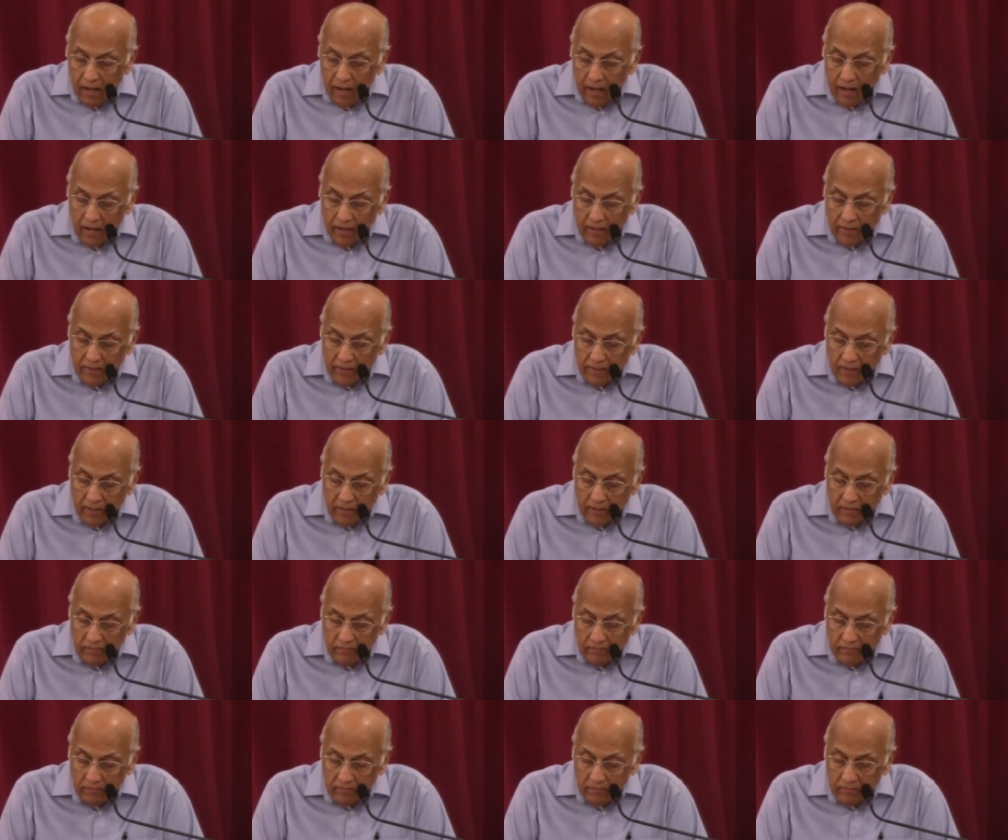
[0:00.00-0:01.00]
and
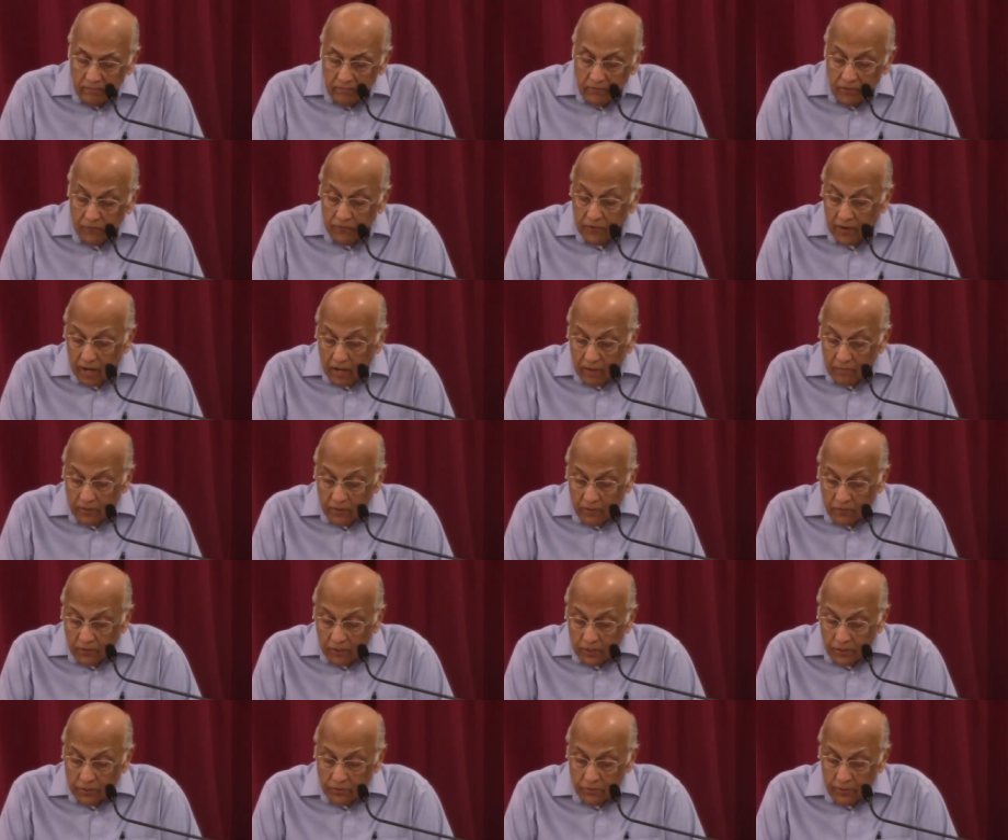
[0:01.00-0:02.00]
uh, the farmer,
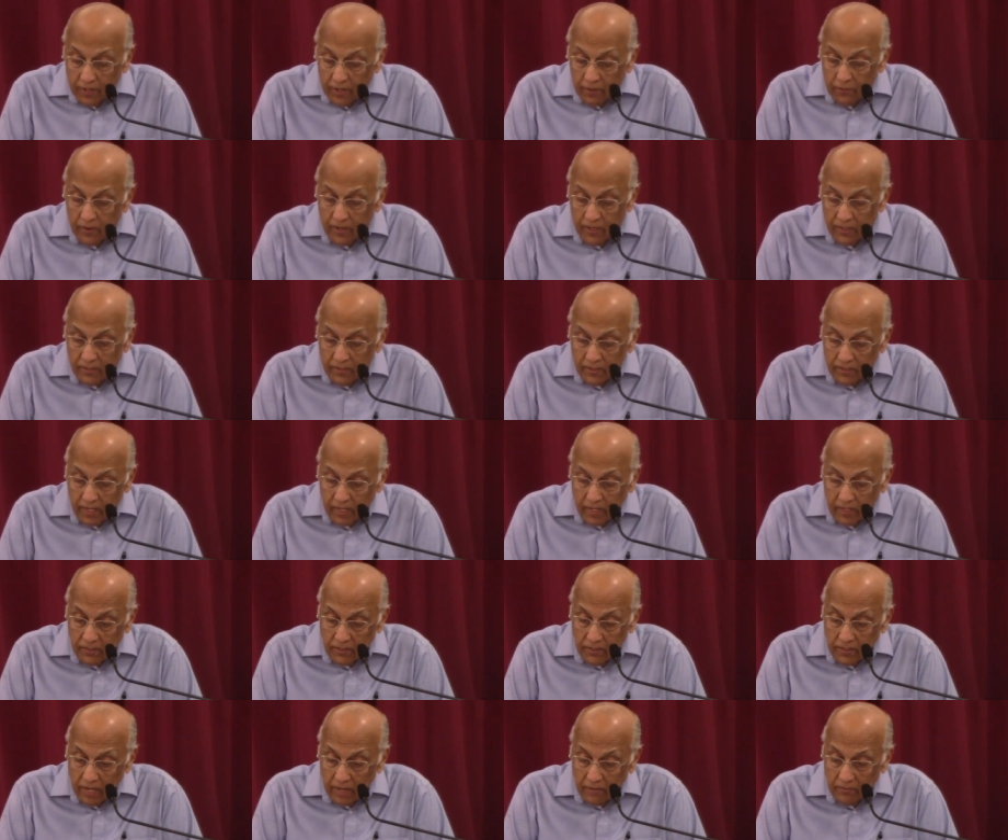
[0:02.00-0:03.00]
verse 21,
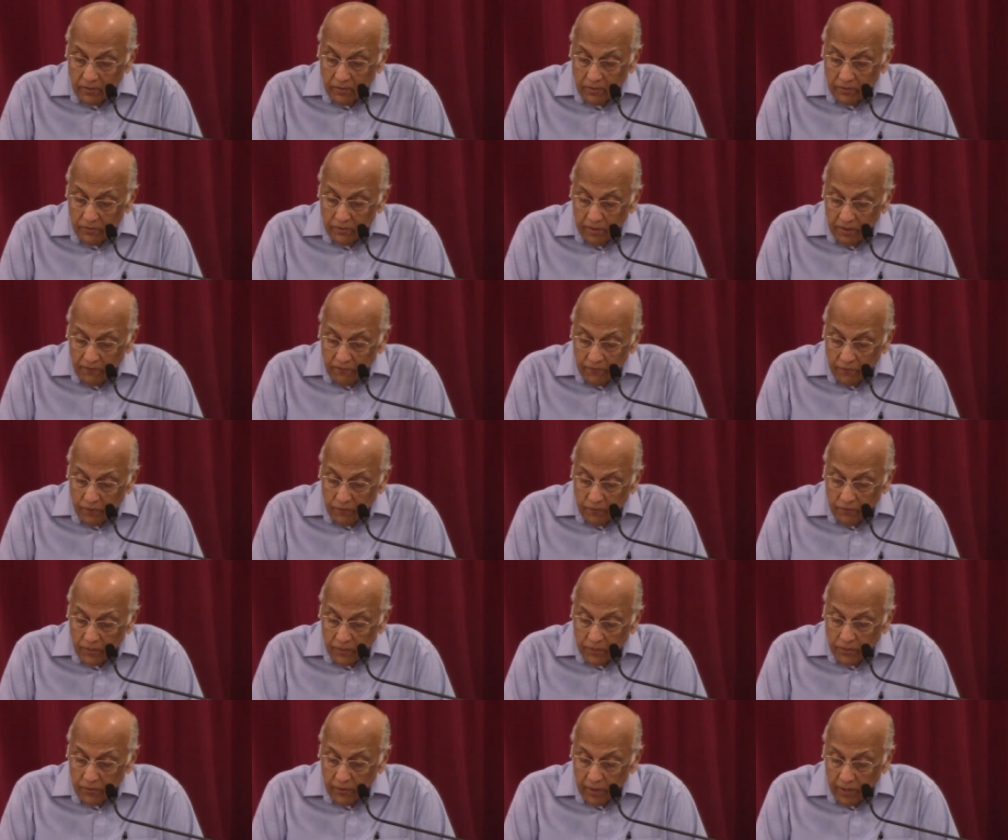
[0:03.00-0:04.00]
2 Samuel 24,
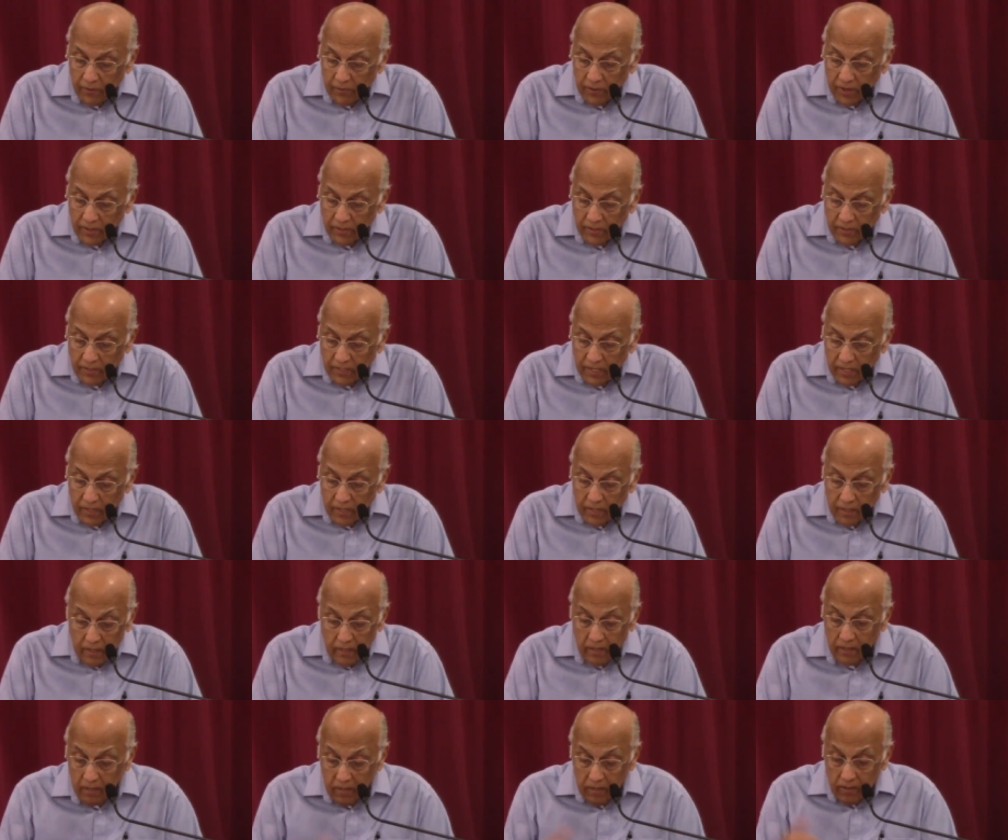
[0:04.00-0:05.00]
verse 21, said,
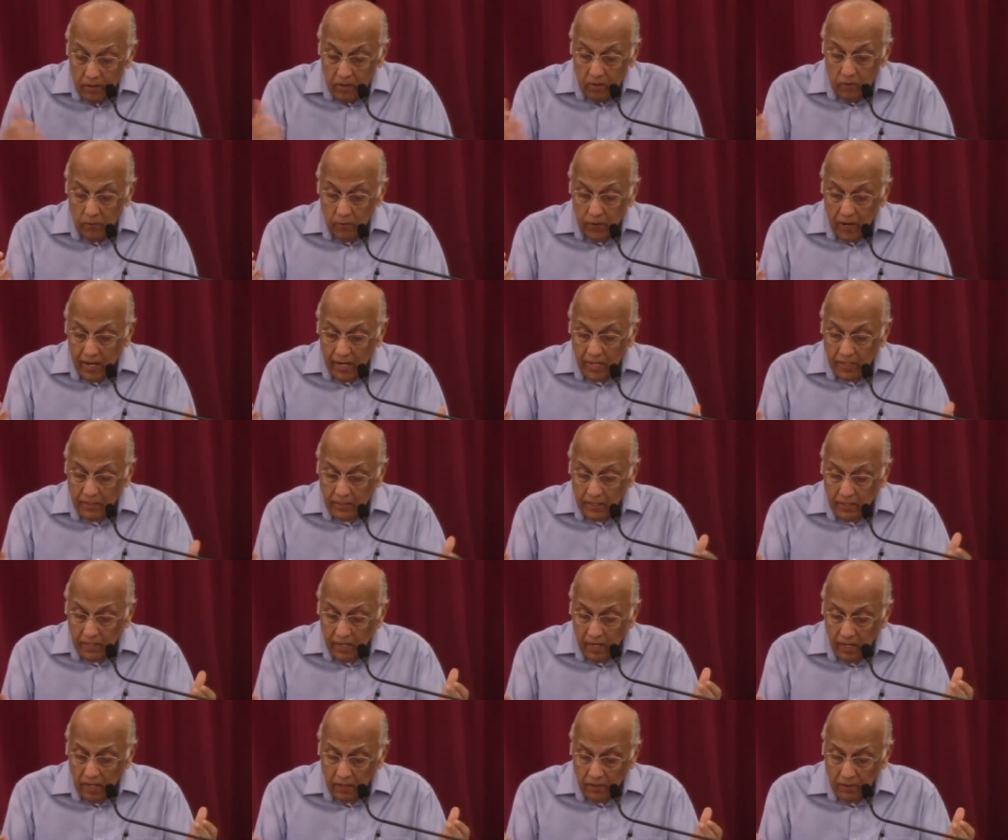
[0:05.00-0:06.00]
Why has the
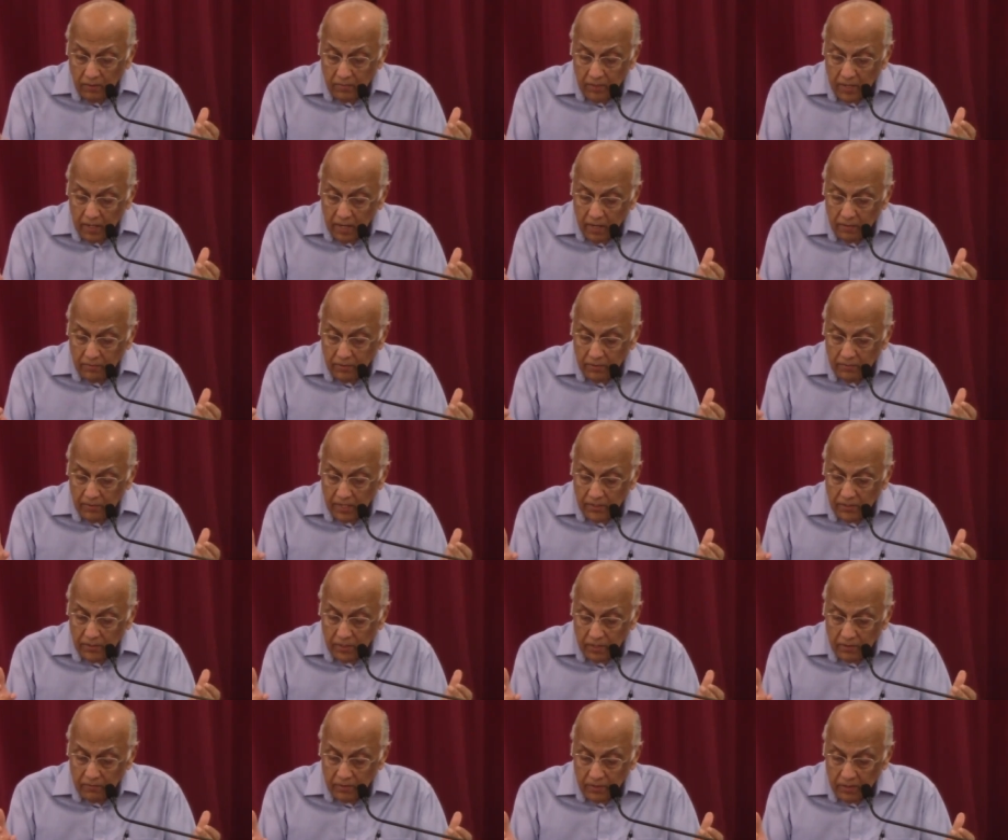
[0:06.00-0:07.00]
king to my, come to my
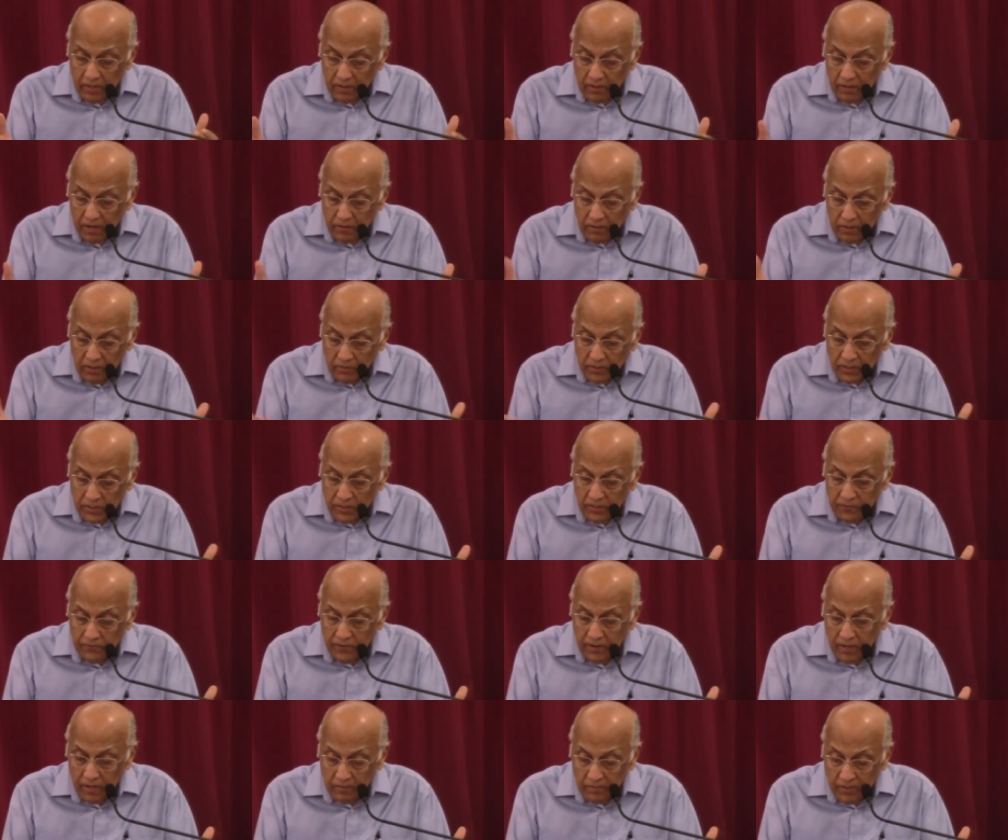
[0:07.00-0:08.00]
servant? Araunah was the
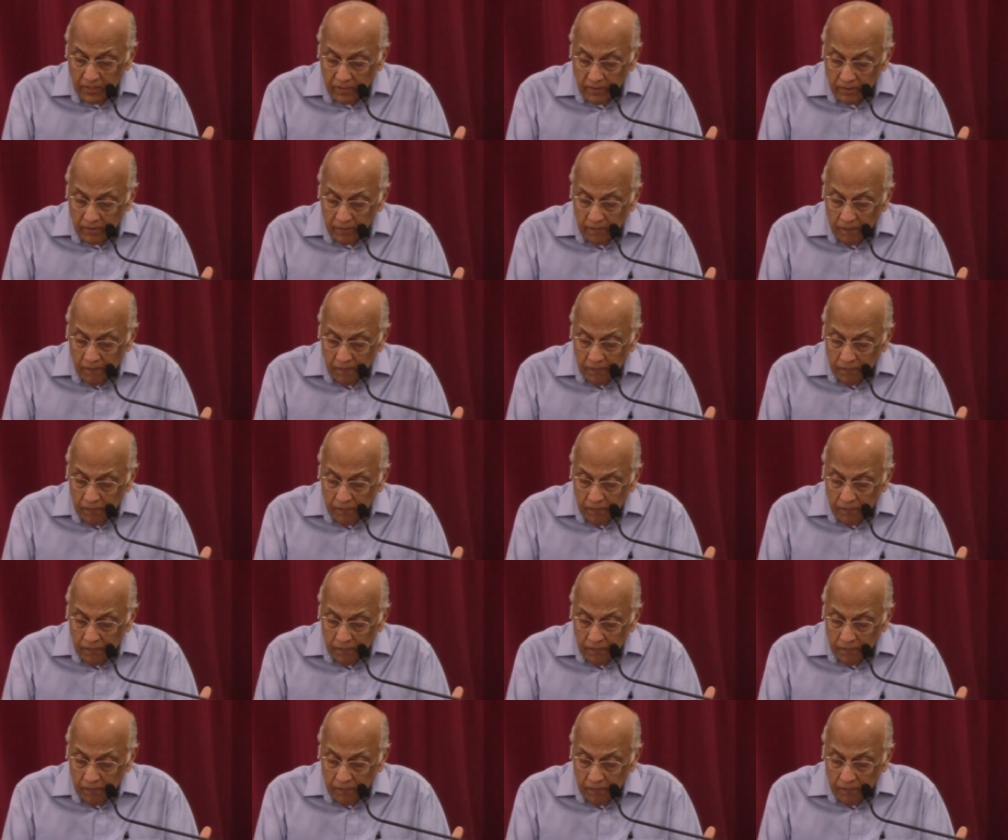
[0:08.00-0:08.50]
farmer.